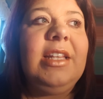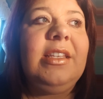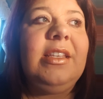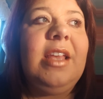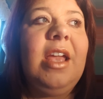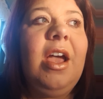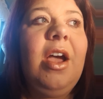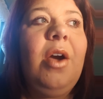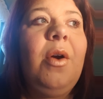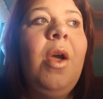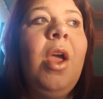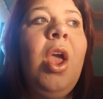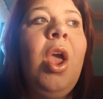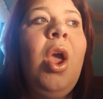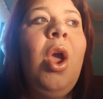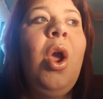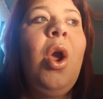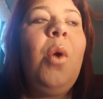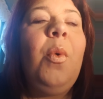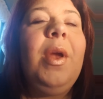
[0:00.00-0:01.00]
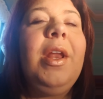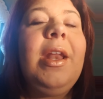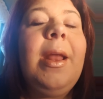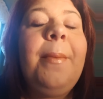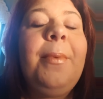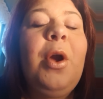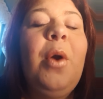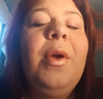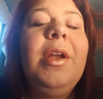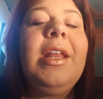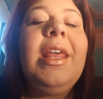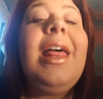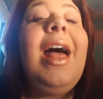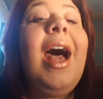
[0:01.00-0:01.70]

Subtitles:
So we ended up going to the